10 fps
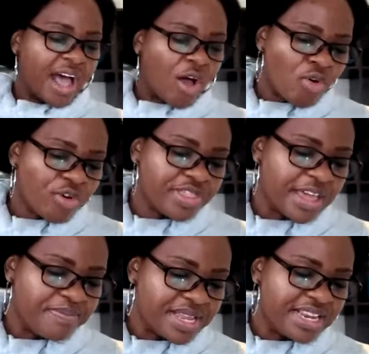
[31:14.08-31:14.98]
how will
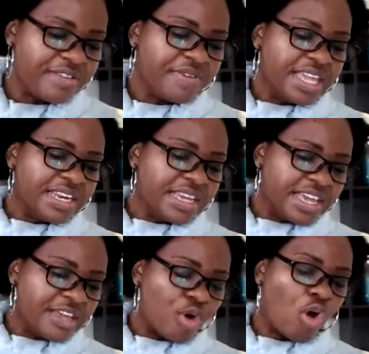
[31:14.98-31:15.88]
they believe in
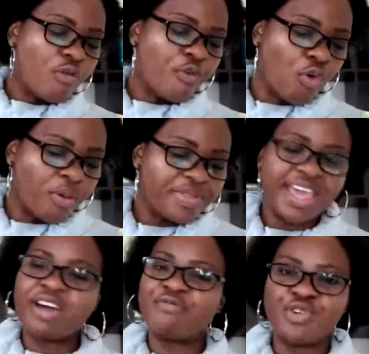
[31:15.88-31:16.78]
him of whom they
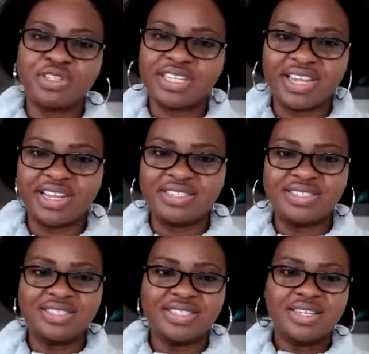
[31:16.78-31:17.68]
have not heard?
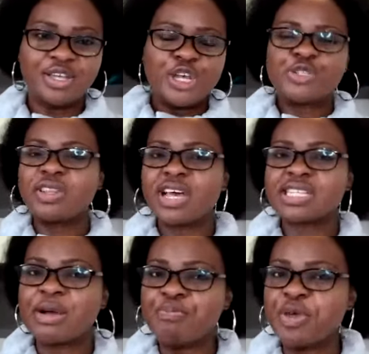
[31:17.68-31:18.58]
So there are
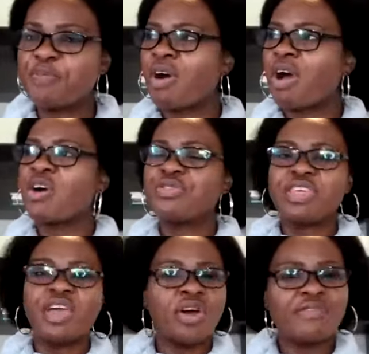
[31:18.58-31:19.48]
some people out
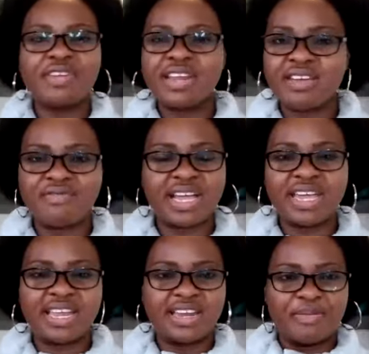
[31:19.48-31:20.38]
there who have never
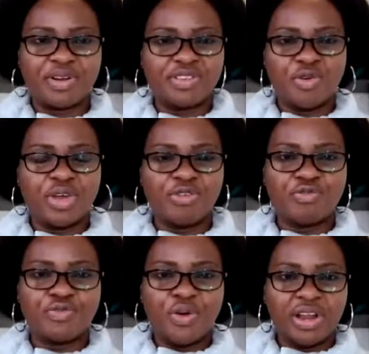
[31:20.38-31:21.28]
heard about the word
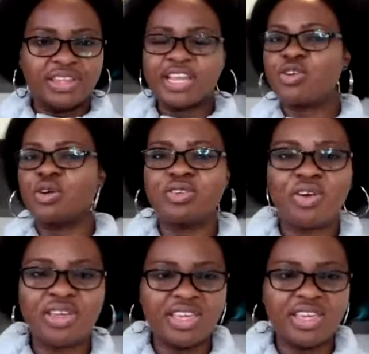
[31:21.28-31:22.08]
of God. They don't know